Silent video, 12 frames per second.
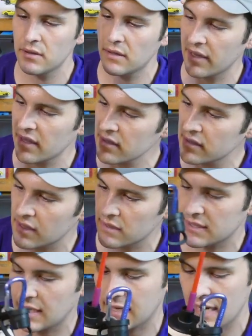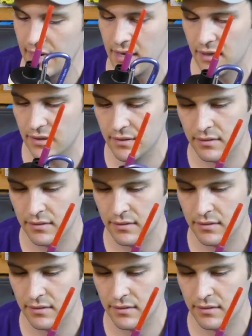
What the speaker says: I think this is a Takea.